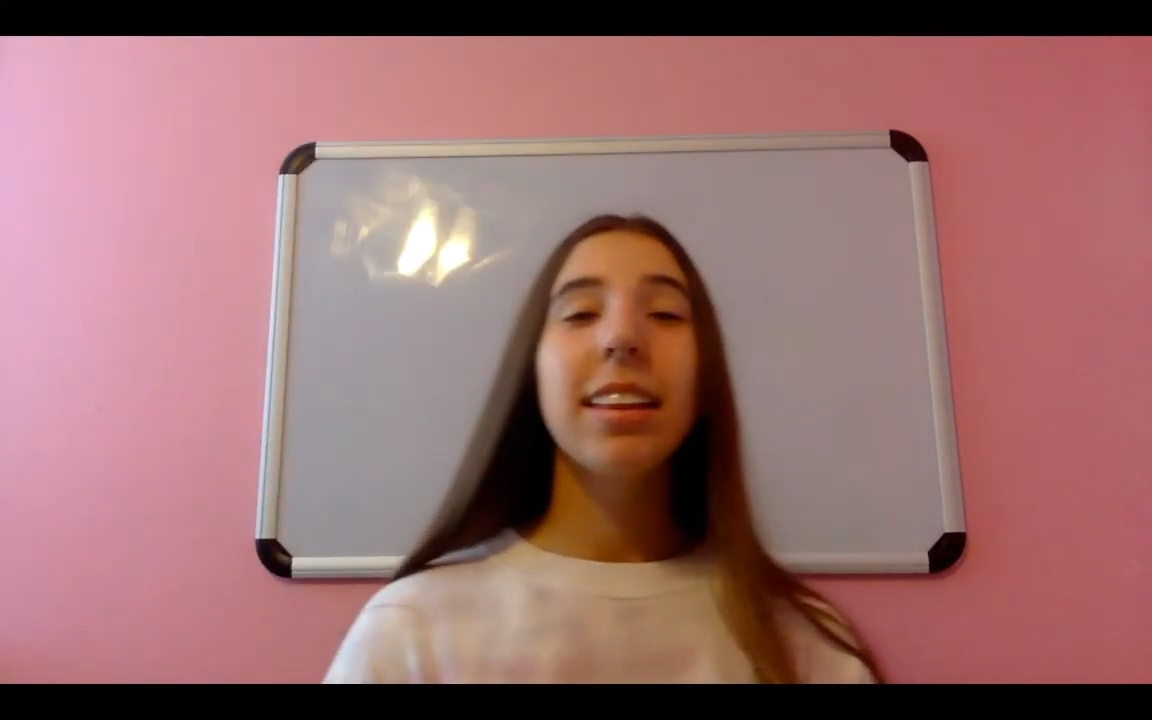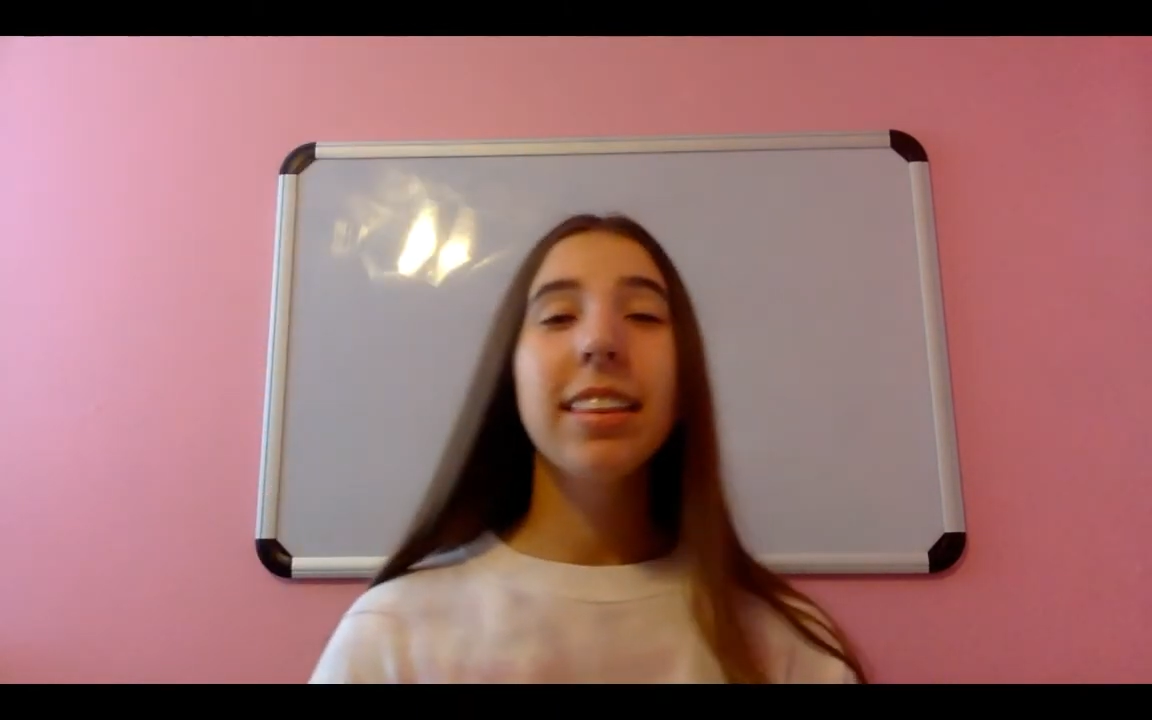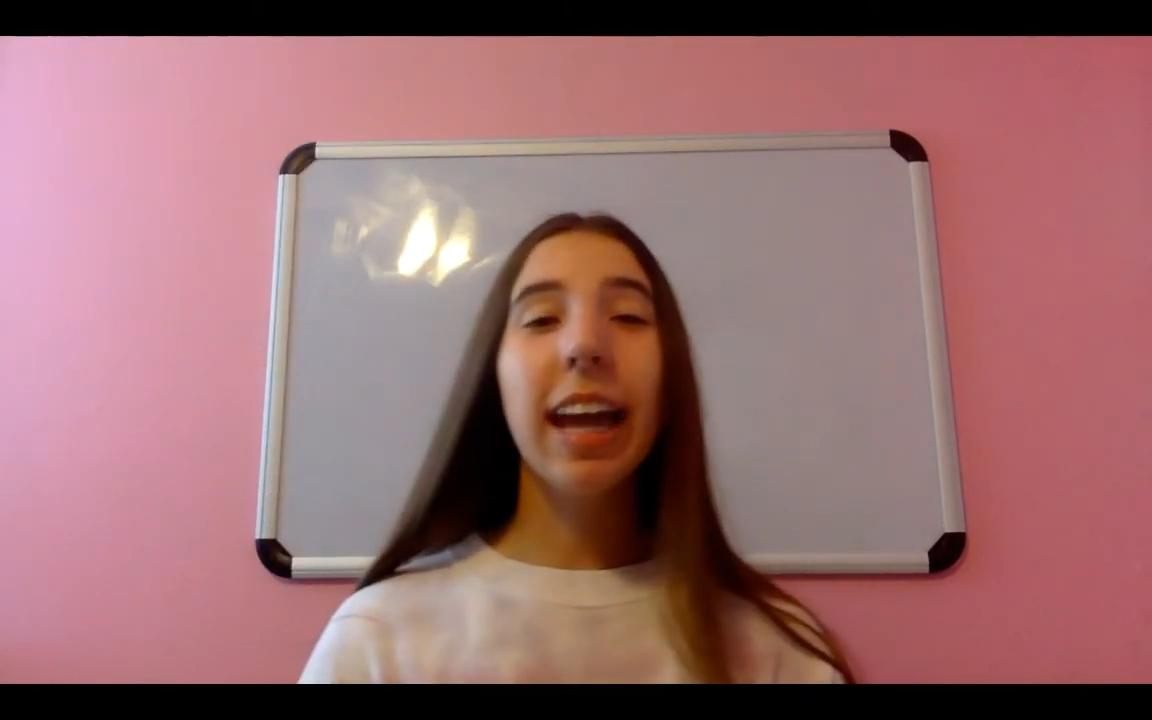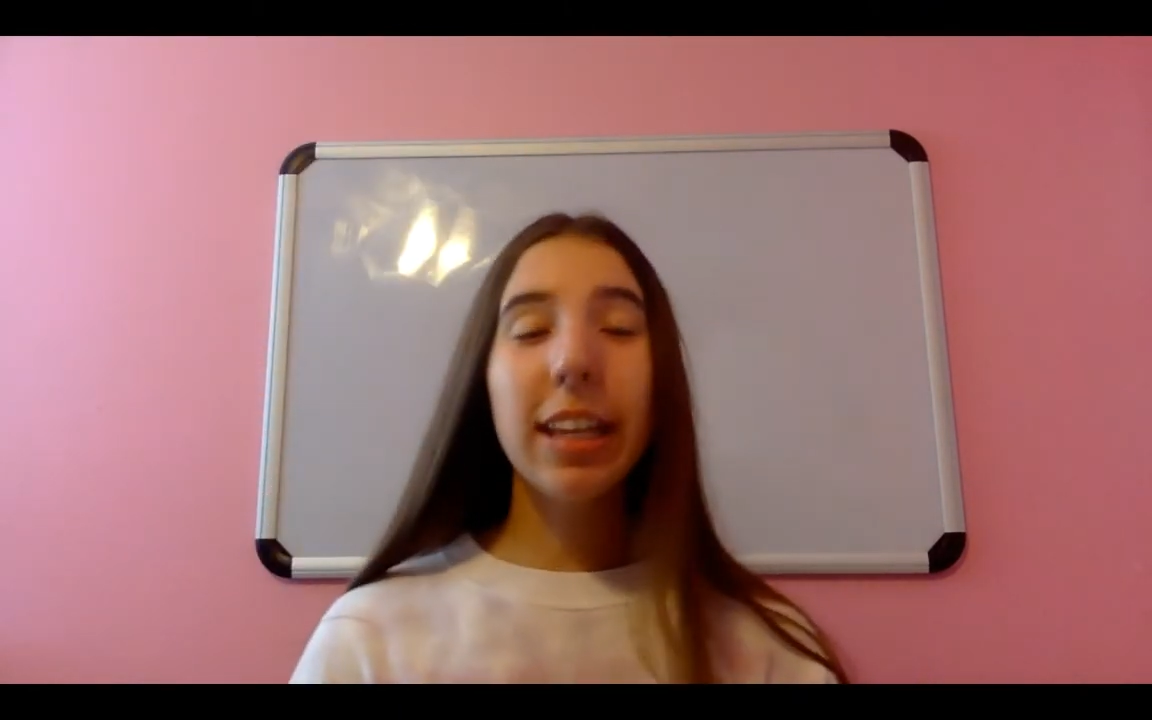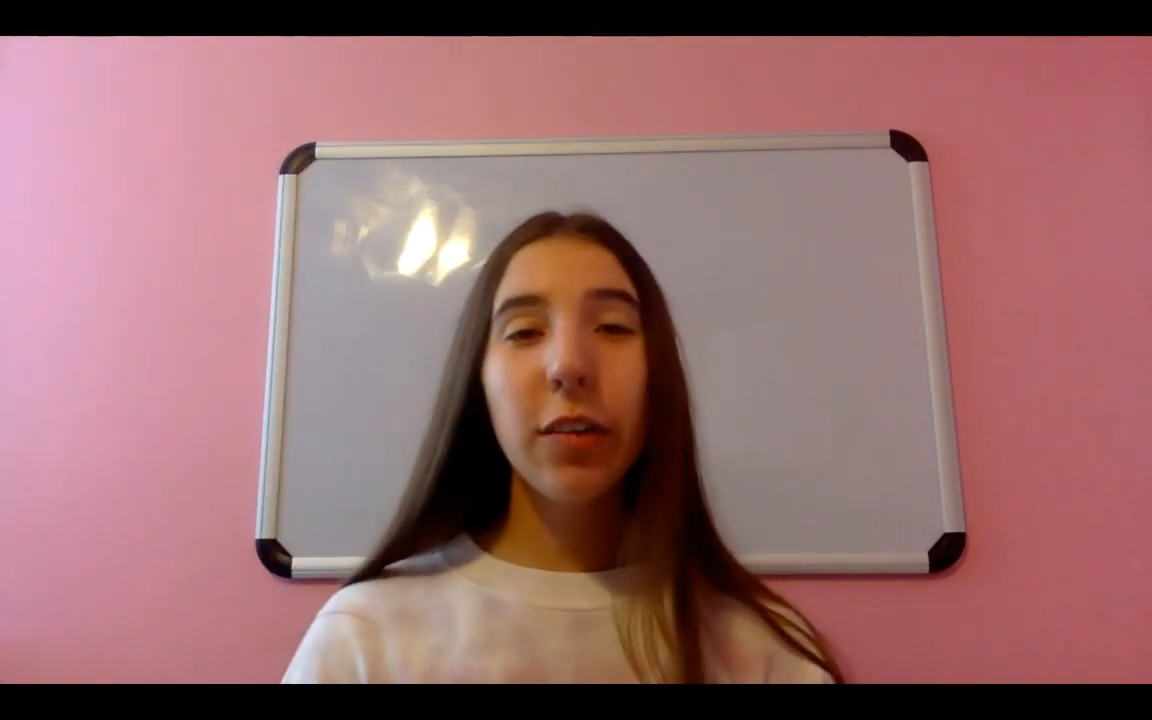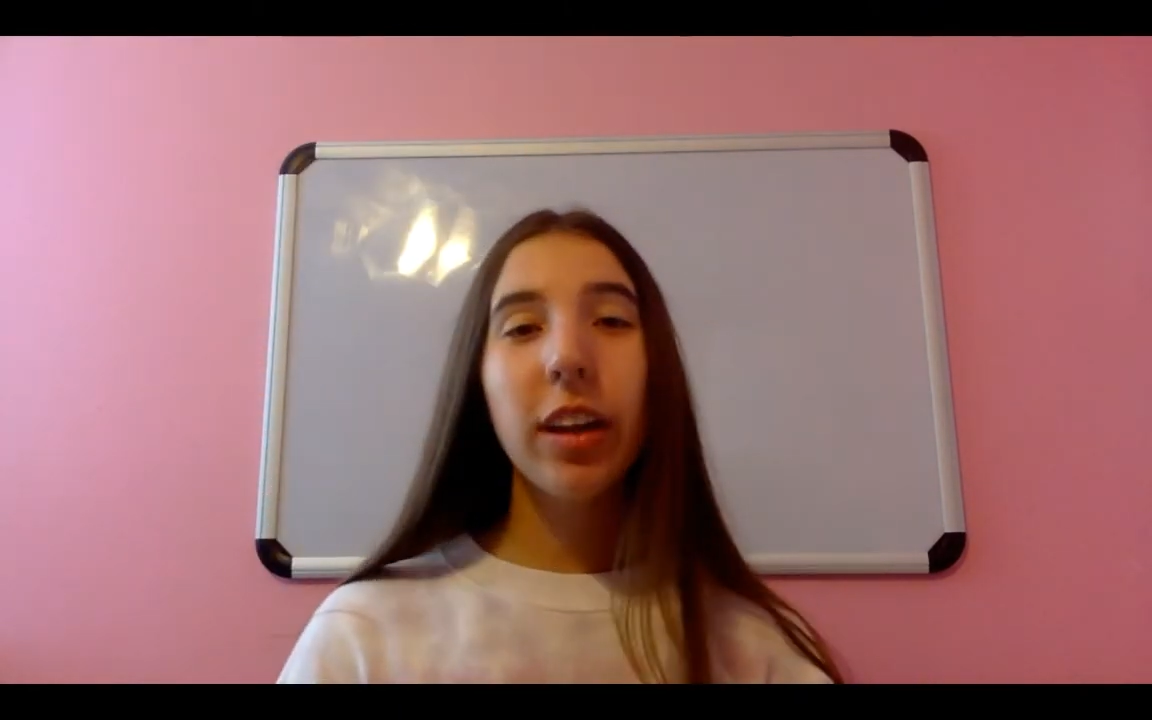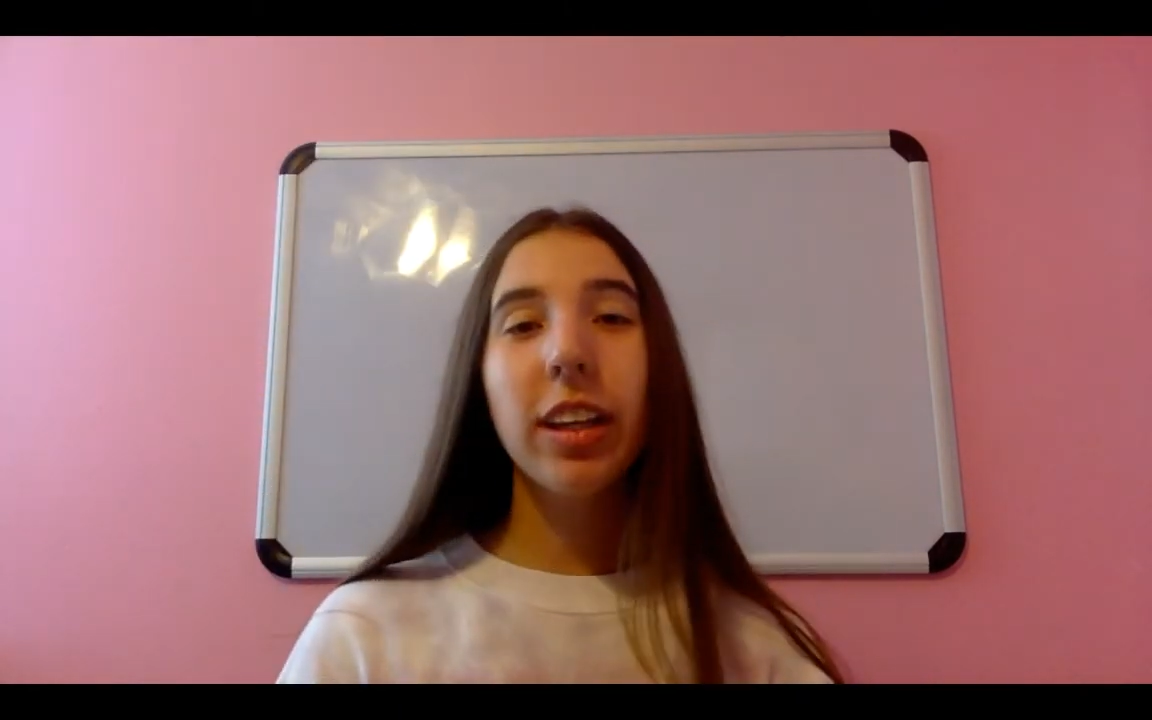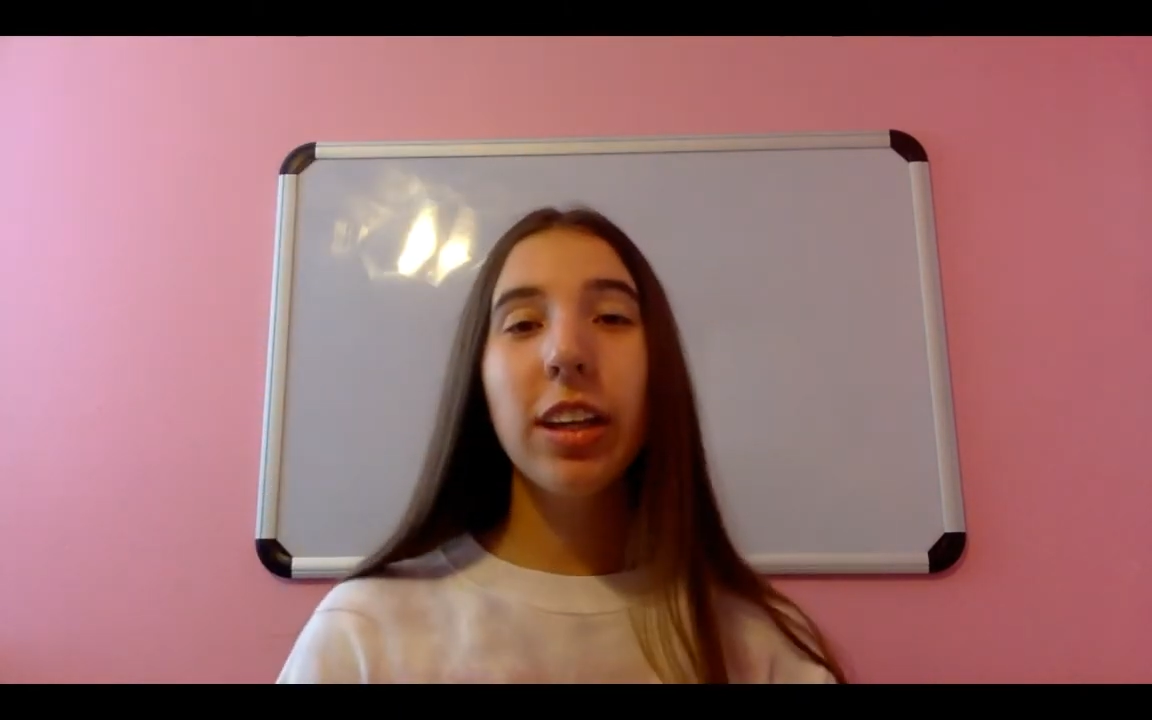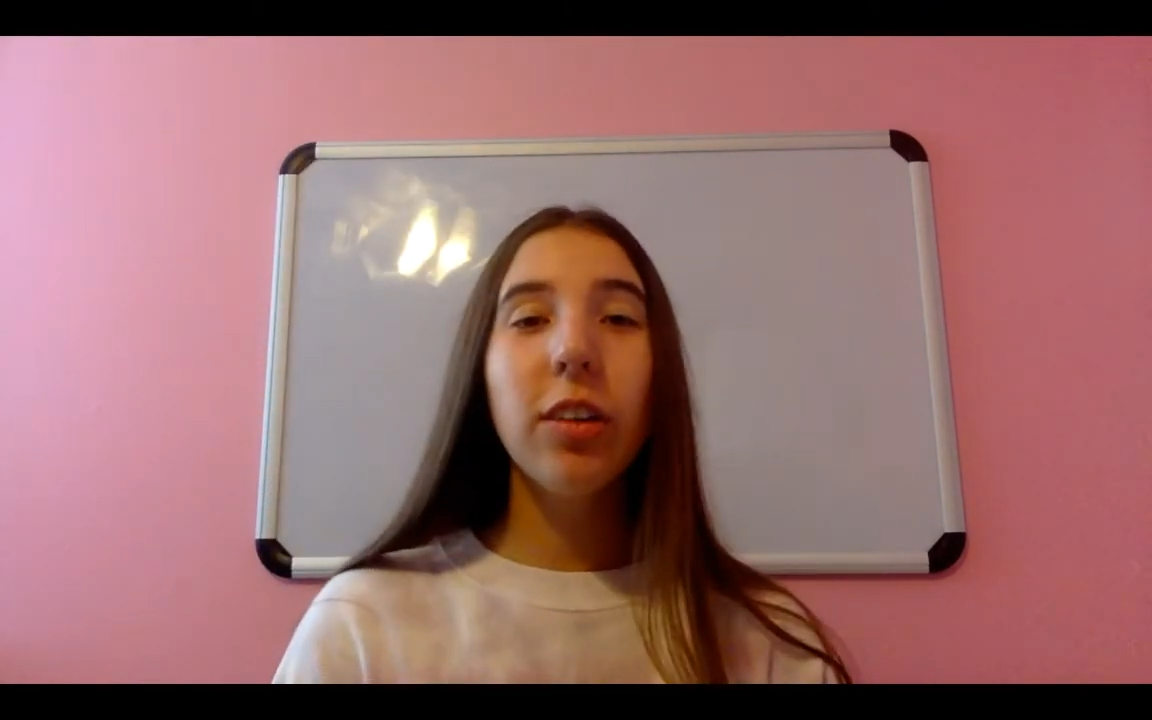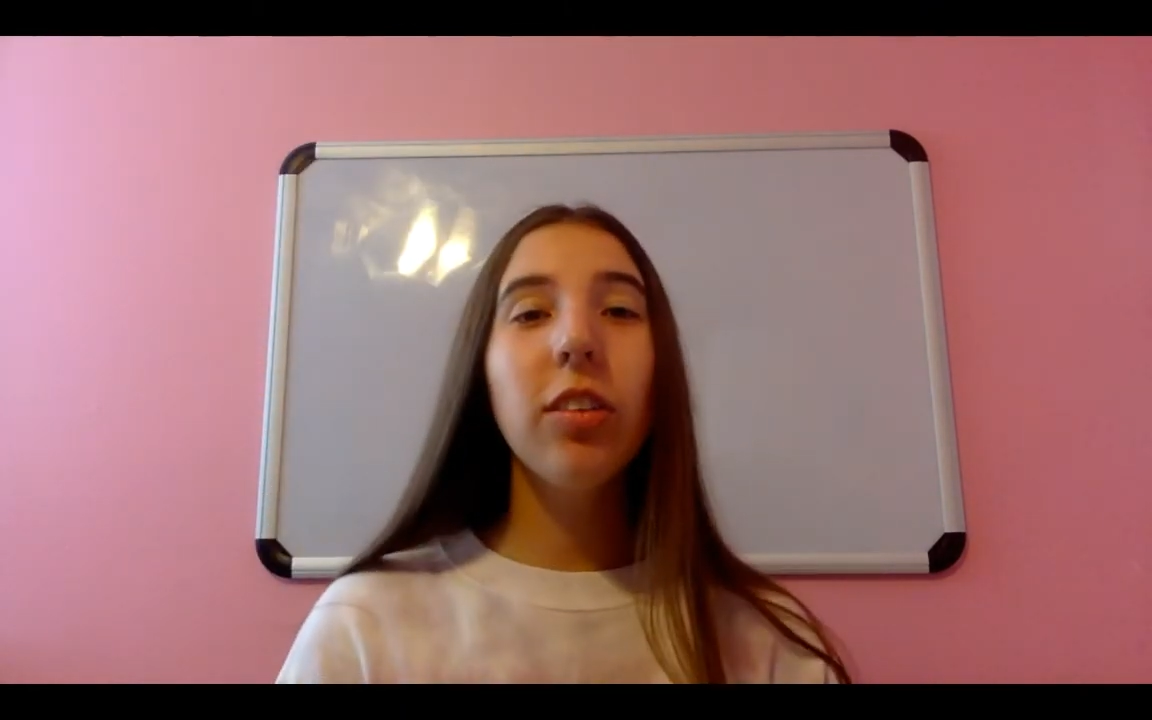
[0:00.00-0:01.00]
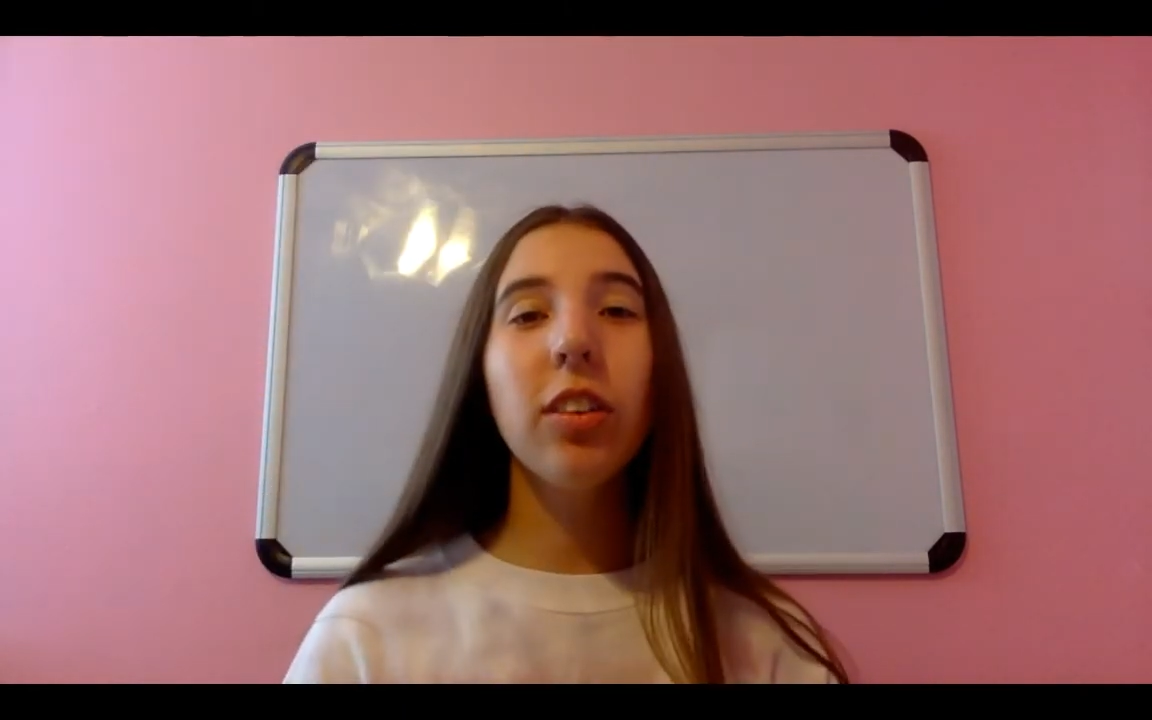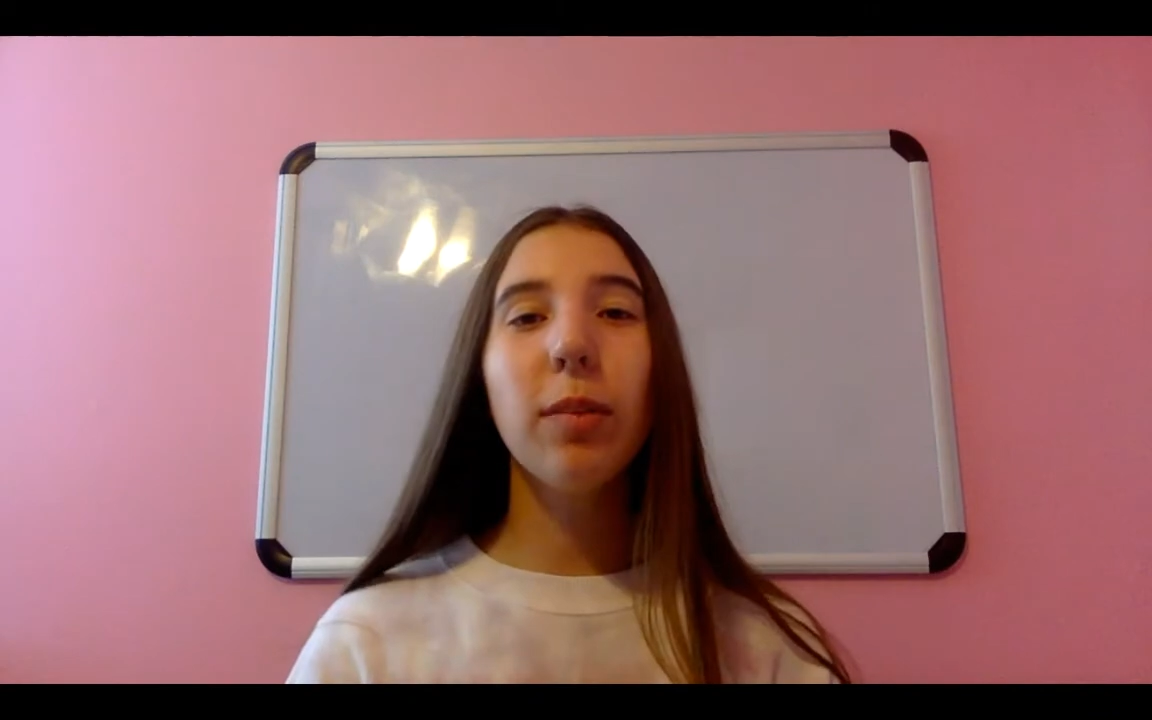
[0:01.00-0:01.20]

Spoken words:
that you can use to